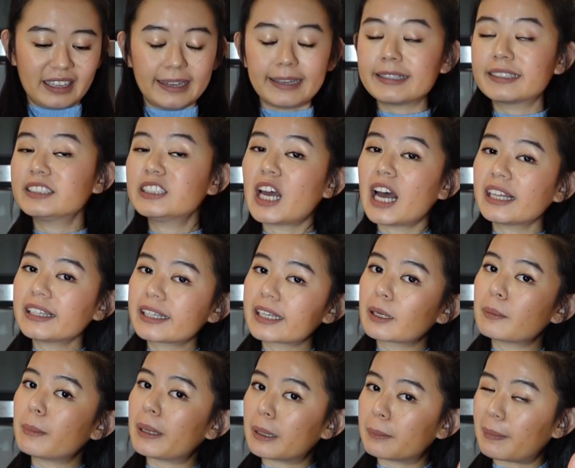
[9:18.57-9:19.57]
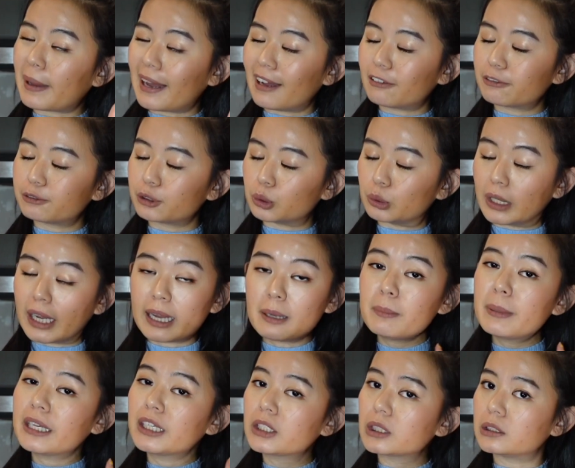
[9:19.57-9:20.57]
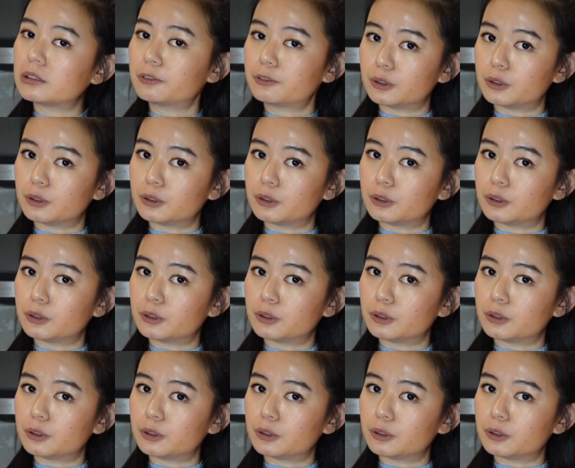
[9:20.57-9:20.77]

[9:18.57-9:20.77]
It's not like I make bad food, I make good